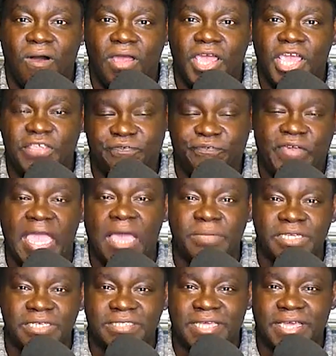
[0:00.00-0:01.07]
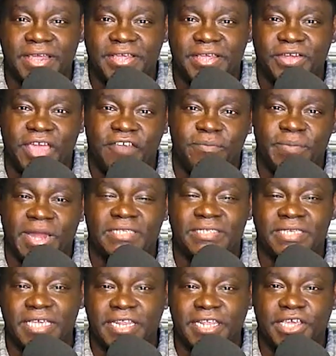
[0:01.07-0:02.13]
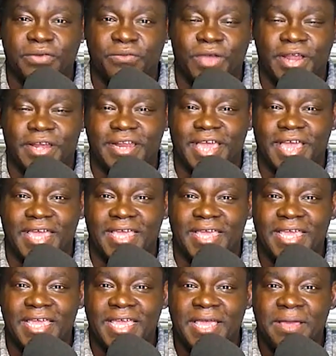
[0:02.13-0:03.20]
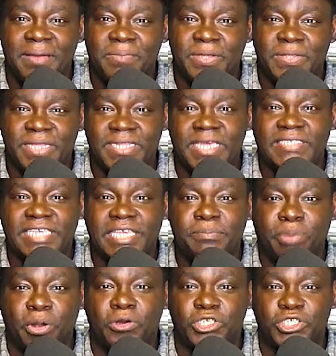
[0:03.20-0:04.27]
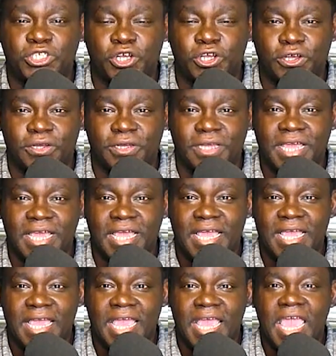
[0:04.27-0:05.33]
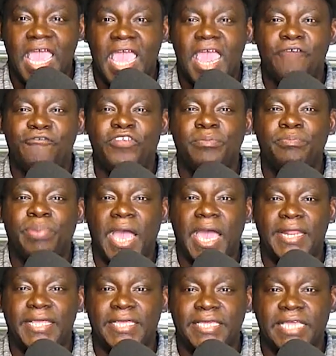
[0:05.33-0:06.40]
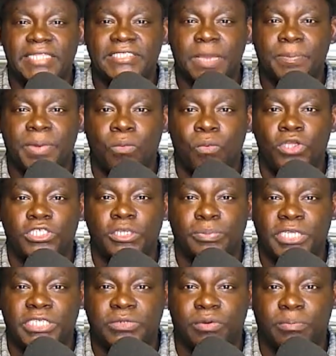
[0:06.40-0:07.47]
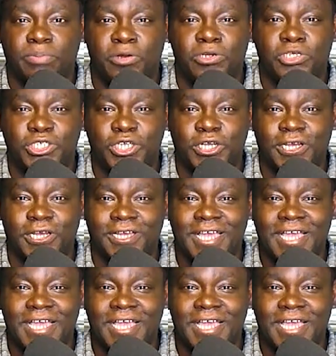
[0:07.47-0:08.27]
his family is there, you know, everybody's eating and whatnot. But then they see Bert Sugar. Everybody gets up and wants a picture with Bert Sugar.